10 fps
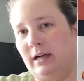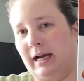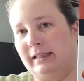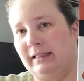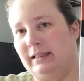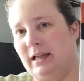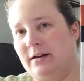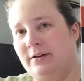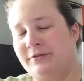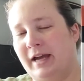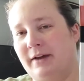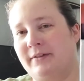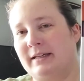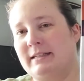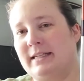I love
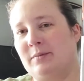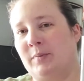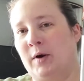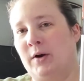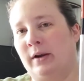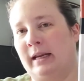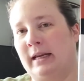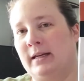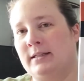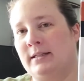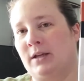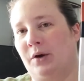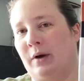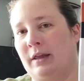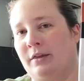having tea parties,
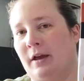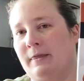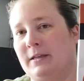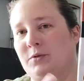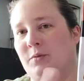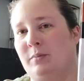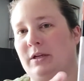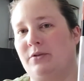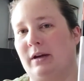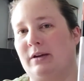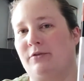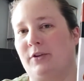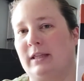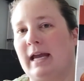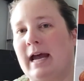so I thought this would be great
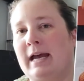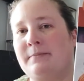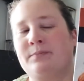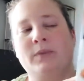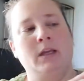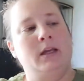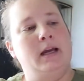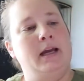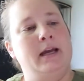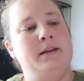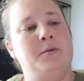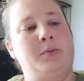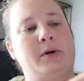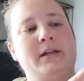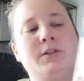for that. And the
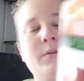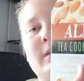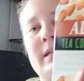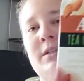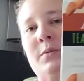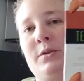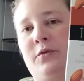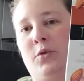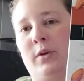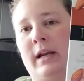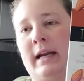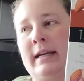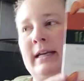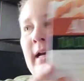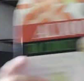price on this was
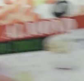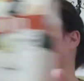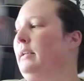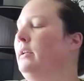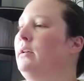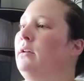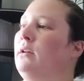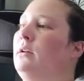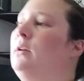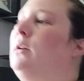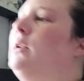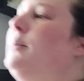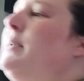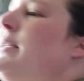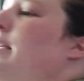$4.99. Let me